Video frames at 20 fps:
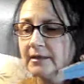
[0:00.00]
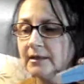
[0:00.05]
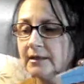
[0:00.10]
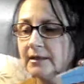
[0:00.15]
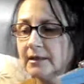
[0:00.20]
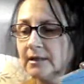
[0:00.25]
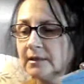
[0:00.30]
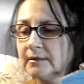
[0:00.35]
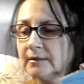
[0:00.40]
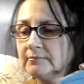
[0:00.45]

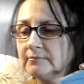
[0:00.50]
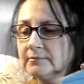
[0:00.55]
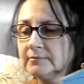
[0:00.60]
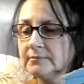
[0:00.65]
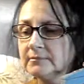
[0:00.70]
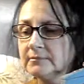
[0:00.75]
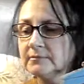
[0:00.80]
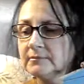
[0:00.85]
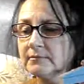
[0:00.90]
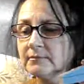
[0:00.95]
um,
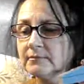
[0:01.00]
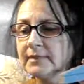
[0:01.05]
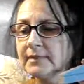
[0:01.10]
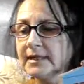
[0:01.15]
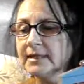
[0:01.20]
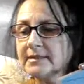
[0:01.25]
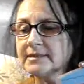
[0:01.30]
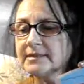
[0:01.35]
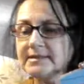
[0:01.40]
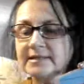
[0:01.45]

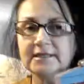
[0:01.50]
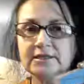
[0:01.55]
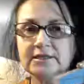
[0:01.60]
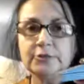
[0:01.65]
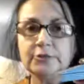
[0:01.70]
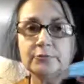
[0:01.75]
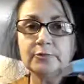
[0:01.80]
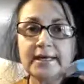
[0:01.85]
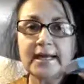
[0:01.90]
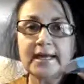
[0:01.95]
because then
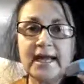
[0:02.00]
you would